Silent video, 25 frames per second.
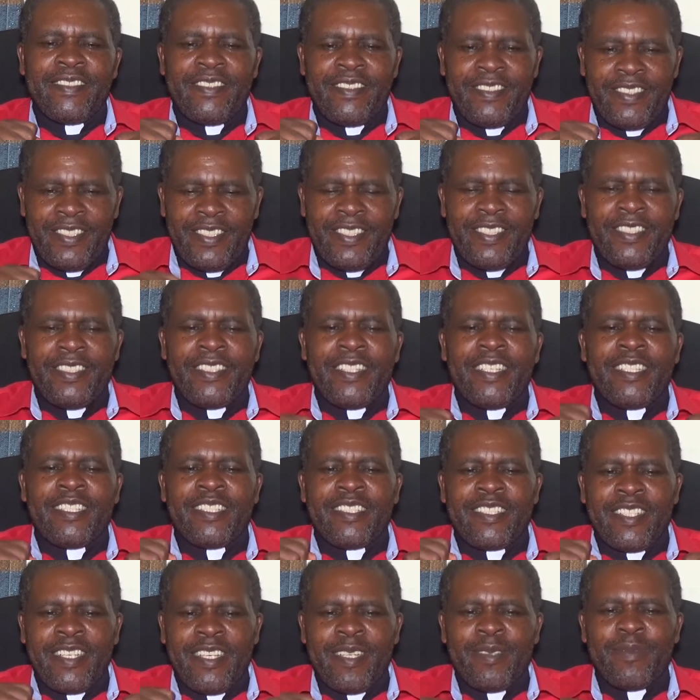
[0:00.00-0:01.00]

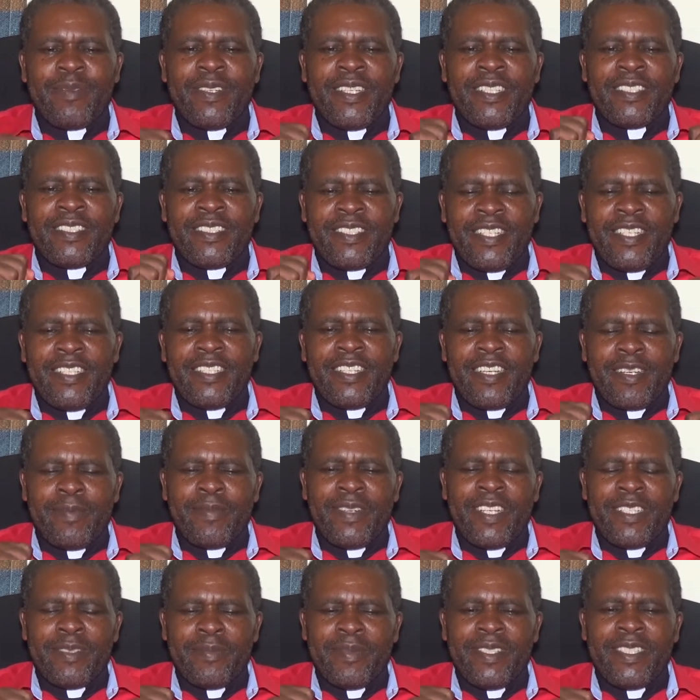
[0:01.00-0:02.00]
Jesus gave us 10
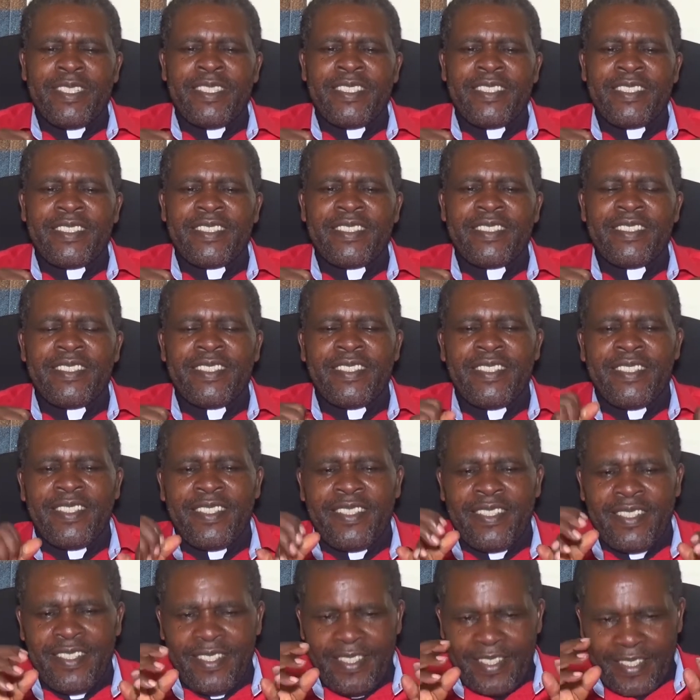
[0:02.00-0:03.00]
commandments,
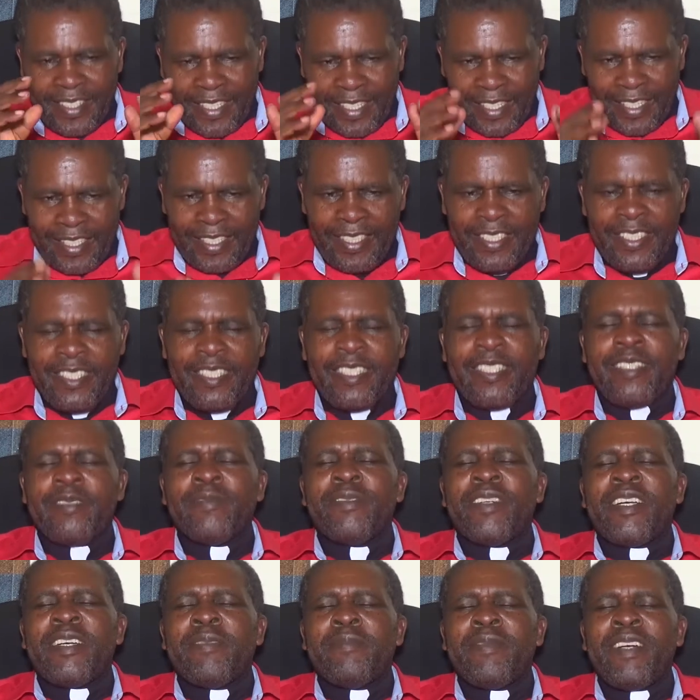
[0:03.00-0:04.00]
like He
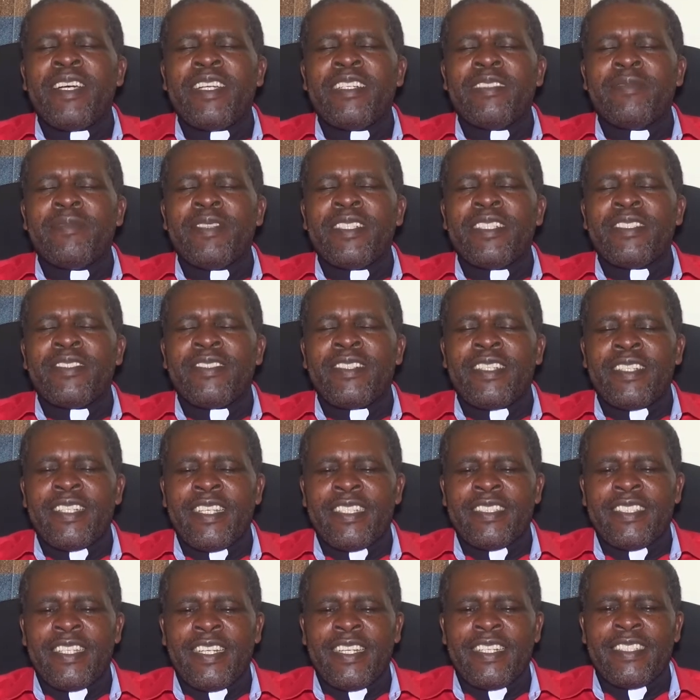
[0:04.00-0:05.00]
gave commandments to the
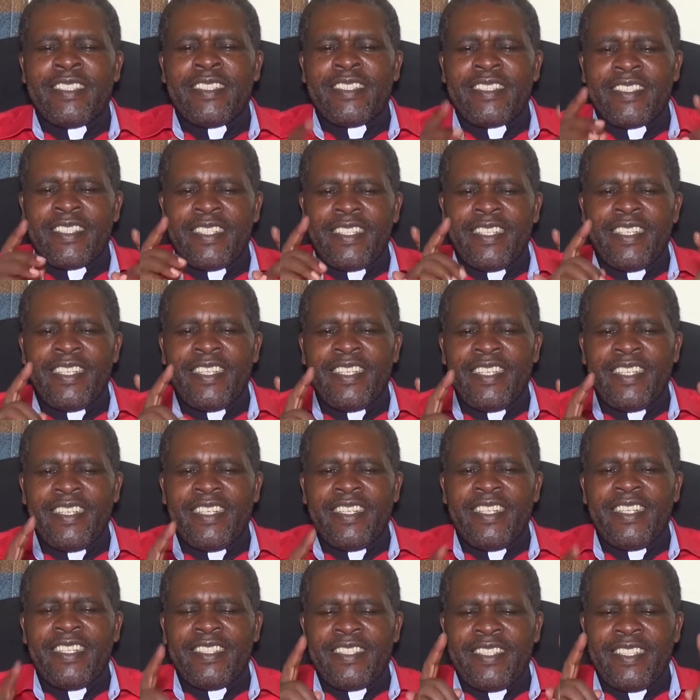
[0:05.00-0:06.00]
Nazarites.
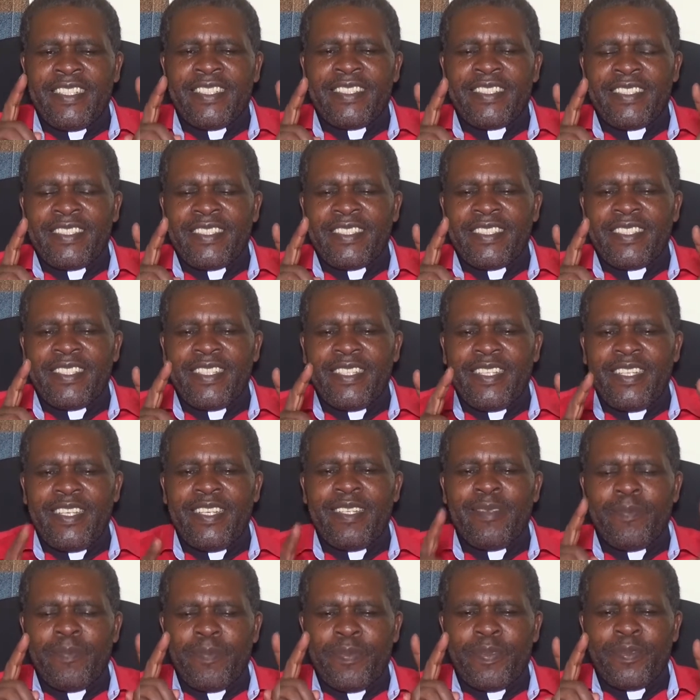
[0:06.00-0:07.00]
Let us
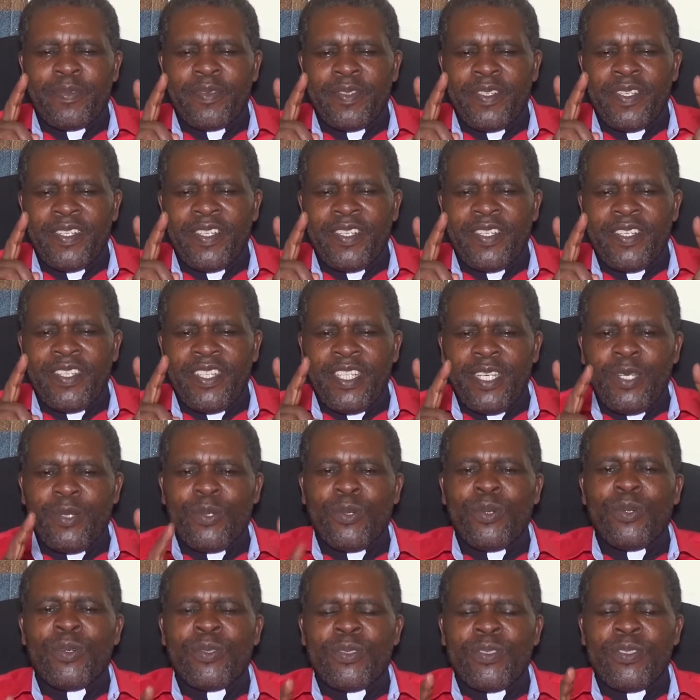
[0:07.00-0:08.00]
keep the
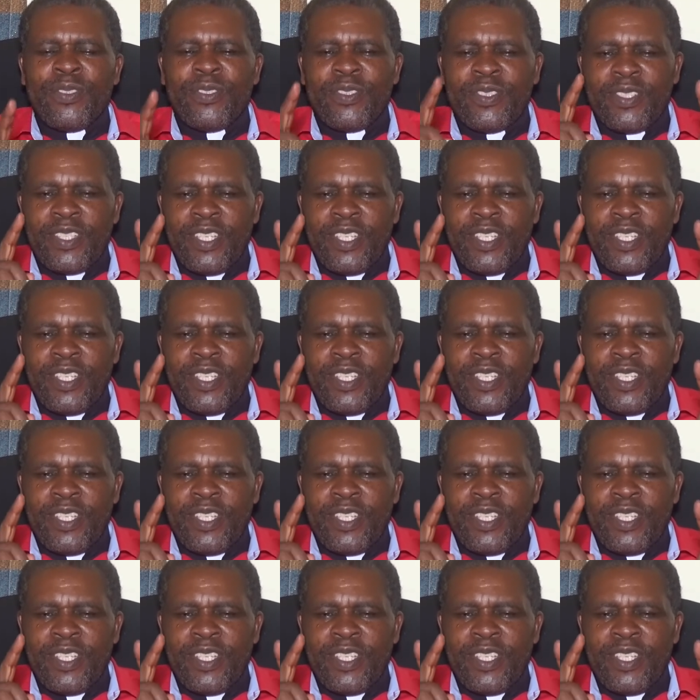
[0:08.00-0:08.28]
rules.